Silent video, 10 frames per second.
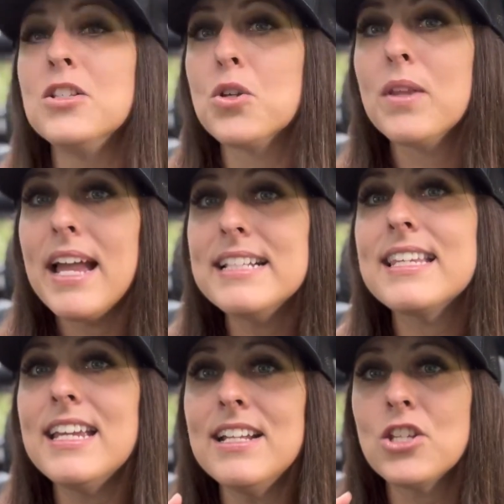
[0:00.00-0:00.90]
So
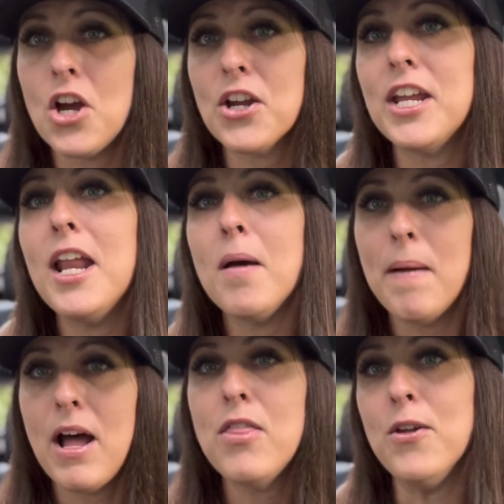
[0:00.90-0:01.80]
let's get talking
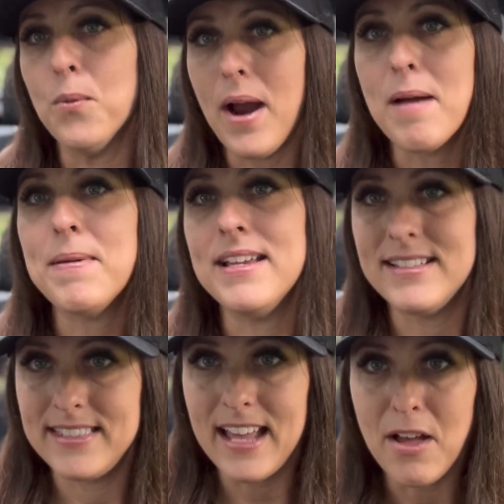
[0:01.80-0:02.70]
about the wrap
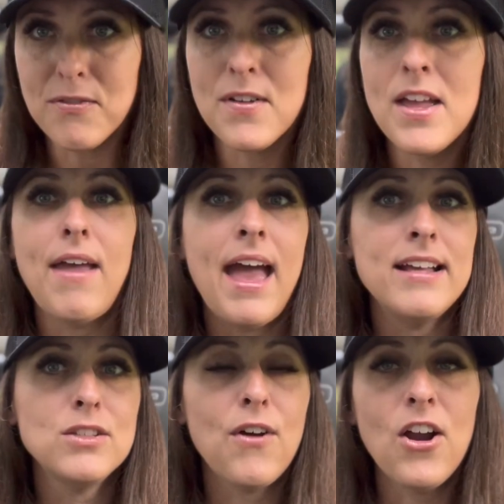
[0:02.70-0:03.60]
itself.
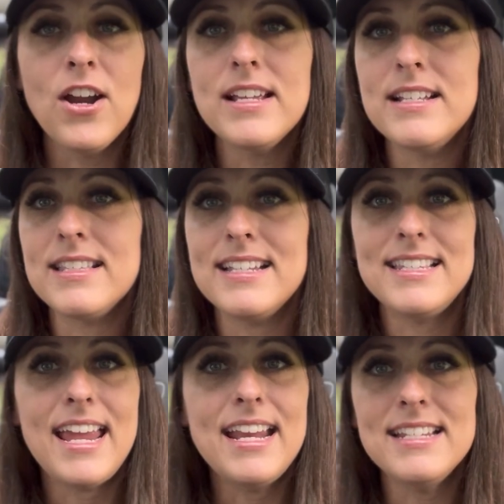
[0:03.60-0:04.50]
As far as
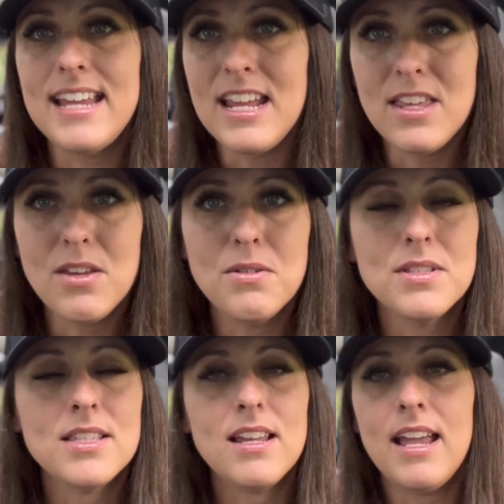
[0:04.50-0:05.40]
day-to-day use,
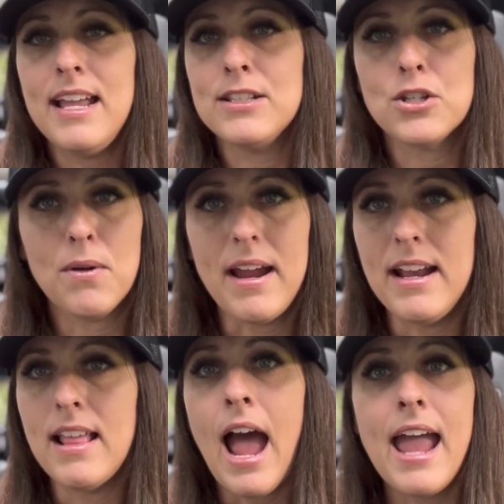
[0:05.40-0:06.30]
it's
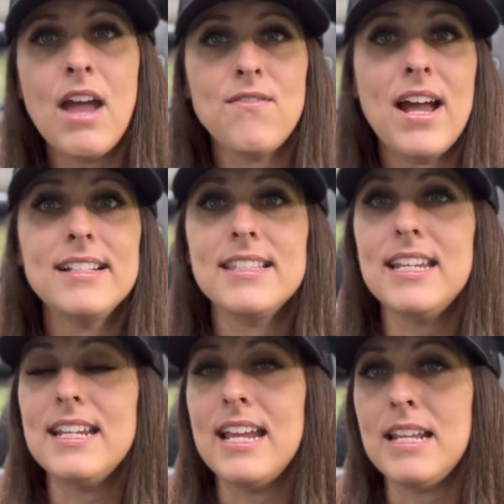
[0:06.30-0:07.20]
great. I have not
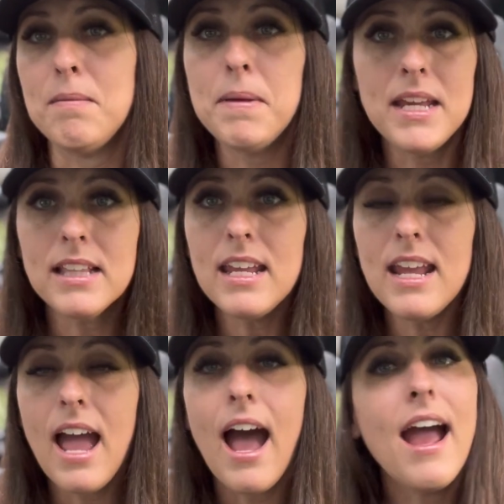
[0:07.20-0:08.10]
seen any peeling.
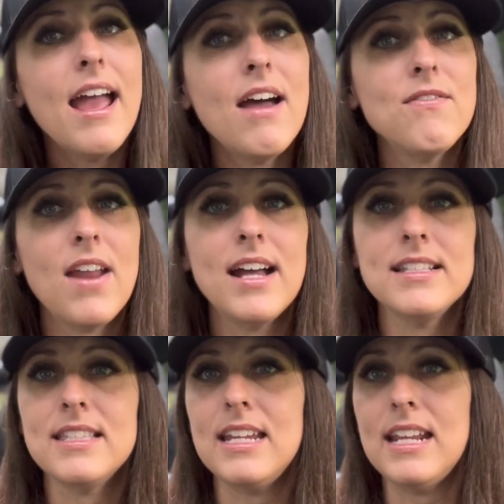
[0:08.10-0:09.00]
I have
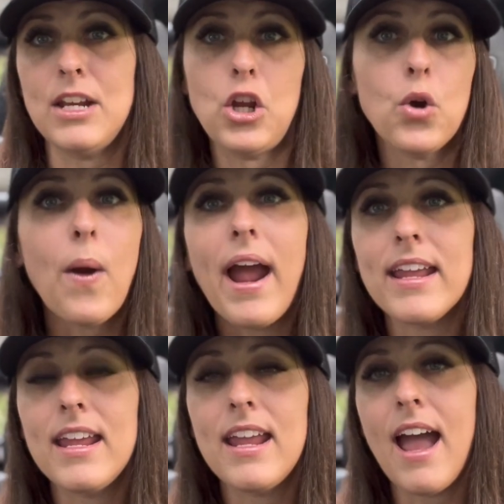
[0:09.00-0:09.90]
not seen any
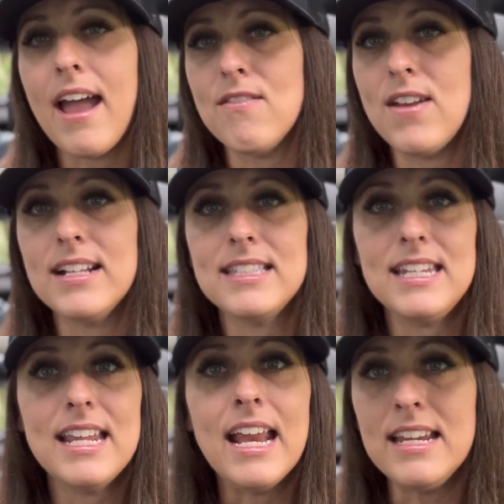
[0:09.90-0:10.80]
cracking. I have not
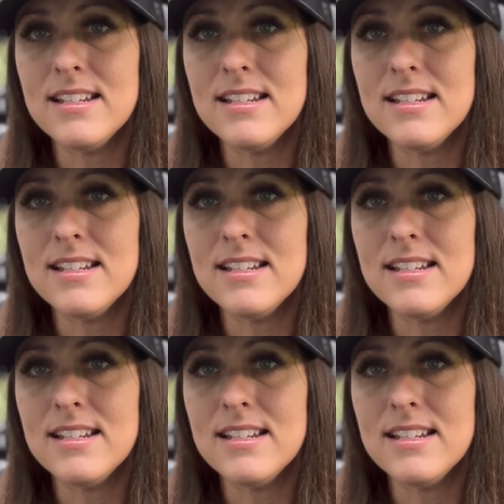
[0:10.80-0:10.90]
seen any